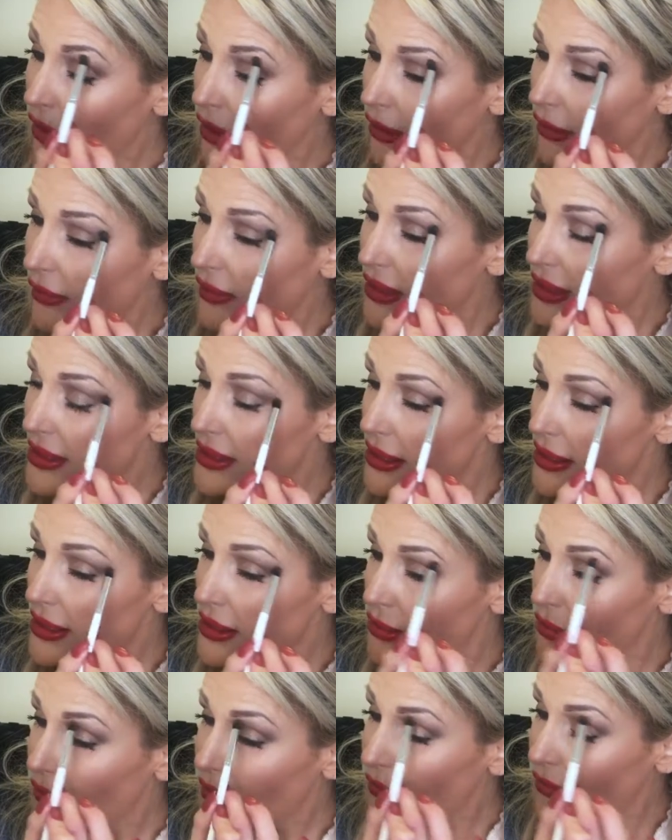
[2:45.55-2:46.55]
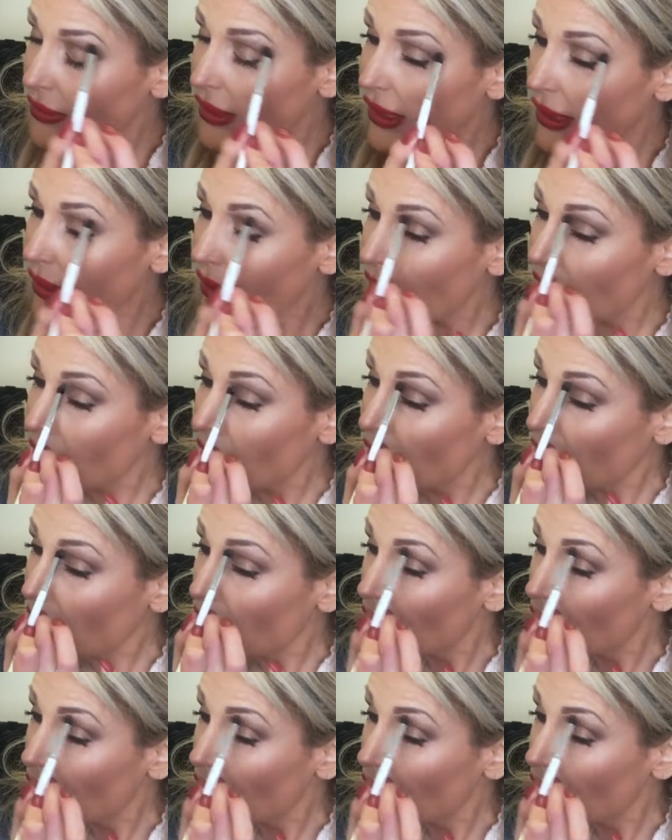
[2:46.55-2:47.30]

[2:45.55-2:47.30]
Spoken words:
Think of this as sort of like